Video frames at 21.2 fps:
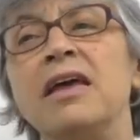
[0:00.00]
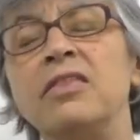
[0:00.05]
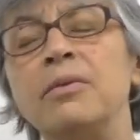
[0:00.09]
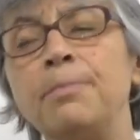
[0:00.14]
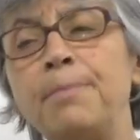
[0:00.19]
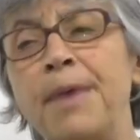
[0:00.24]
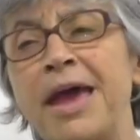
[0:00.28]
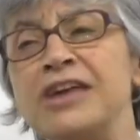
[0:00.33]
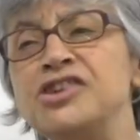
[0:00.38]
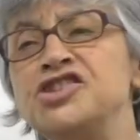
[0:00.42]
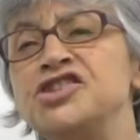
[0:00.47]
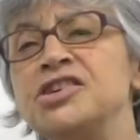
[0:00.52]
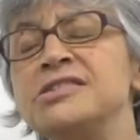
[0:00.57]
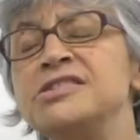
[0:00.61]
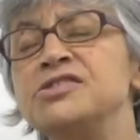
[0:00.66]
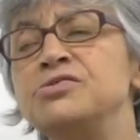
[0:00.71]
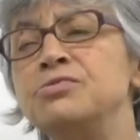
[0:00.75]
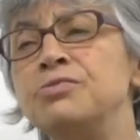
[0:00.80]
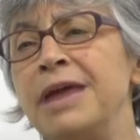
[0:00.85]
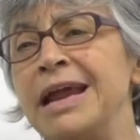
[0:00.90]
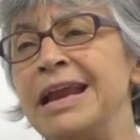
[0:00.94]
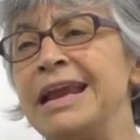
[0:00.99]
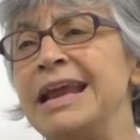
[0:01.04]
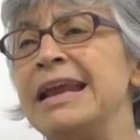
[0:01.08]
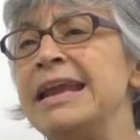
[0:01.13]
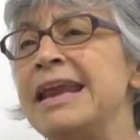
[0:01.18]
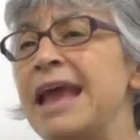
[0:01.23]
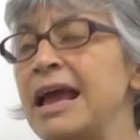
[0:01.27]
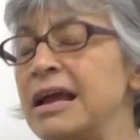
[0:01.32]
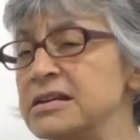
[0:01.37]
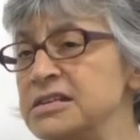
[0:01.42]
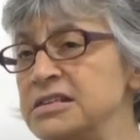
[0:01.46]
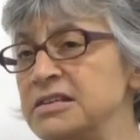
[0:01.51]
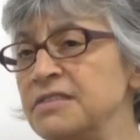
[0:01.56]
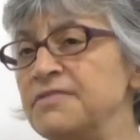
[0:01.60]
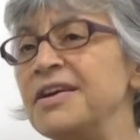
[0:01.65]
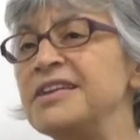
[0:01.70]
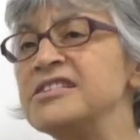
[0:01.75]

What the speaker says: the patient's really negative